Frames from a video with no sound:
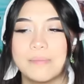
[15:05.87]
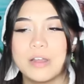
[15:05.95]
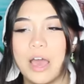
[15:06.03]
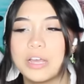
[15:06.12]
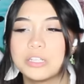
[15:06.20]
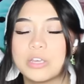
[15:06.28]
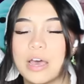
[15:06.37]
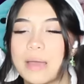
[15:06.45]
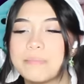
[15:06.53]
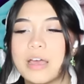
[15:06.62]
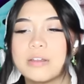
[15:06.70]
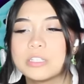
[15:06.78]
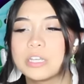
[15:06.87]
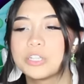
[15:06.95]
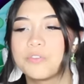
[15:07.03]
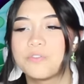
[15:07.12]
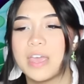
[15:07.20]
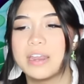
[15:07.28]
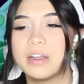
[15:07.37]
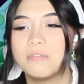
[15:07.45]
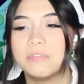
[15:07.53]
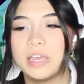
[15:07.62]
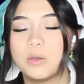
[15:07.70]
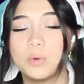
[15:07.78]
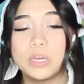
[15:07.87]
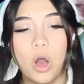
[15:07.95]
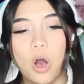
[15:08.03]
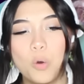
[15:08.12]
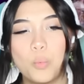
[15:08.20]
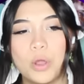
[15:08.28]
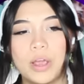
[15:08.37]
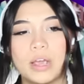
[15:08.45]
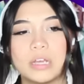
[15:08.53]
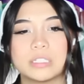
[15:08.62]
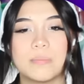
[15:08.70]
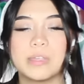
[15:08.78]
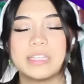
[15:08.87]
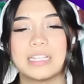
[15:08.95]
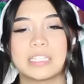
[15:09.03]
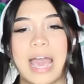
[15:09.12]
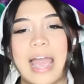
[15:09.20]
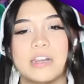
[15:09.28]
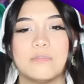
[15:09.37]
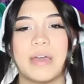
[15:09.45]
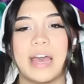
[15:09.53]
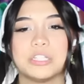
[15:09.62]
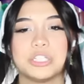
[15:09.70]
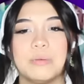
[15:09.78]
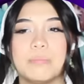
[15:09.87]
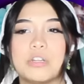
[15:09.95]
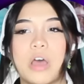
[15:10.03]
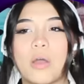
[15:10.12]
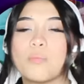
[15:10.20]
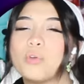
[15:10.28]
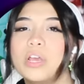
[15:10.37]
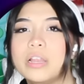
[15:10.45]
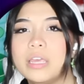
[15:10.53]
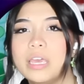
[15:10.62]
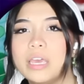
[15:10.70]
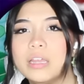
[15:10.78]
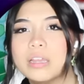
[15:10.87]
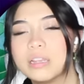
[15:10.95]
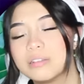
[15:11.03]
I'm not such a fan of, like, we all wear something that's kind of matching, but not really.